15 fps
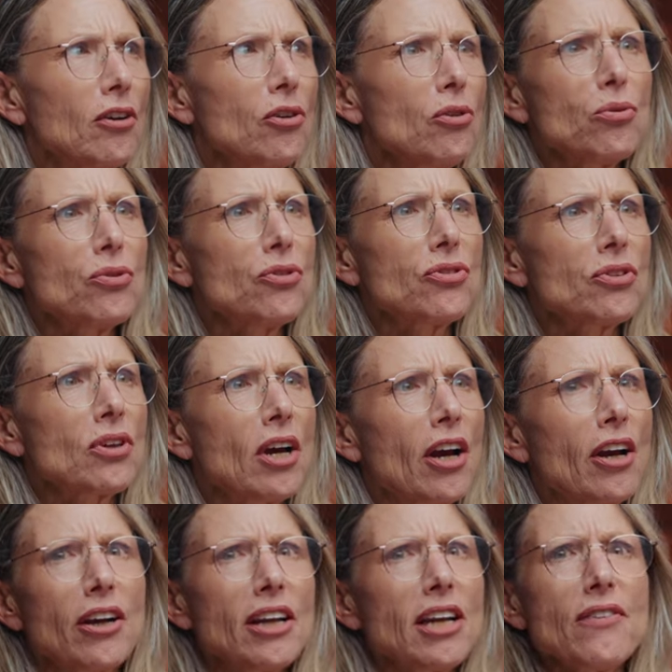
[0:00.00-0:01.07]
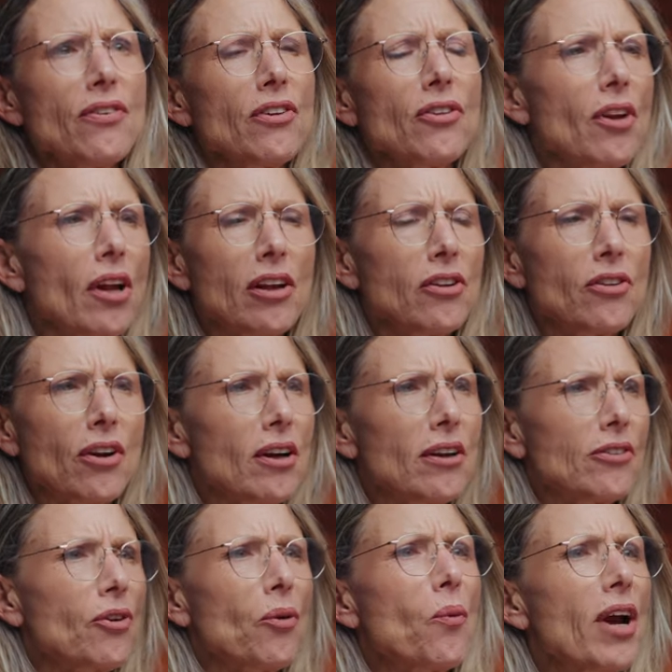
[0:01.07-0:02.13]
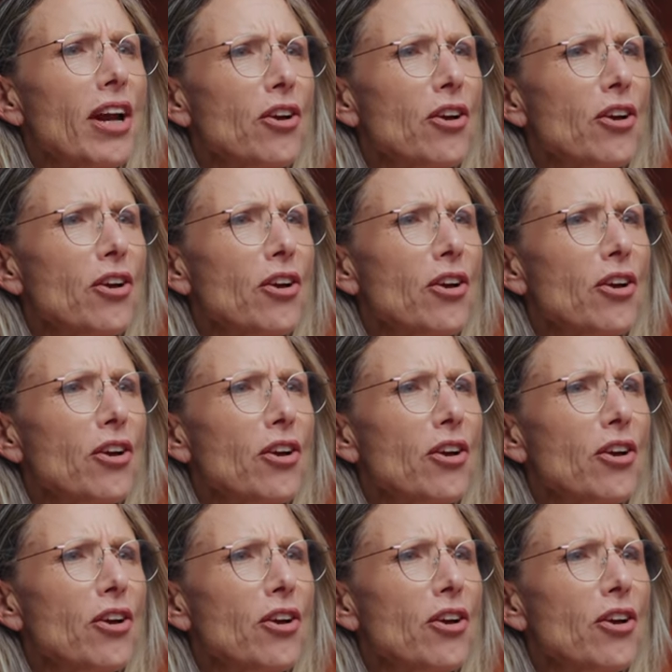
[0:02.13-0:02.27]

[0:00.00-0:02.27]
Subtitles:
lose even the way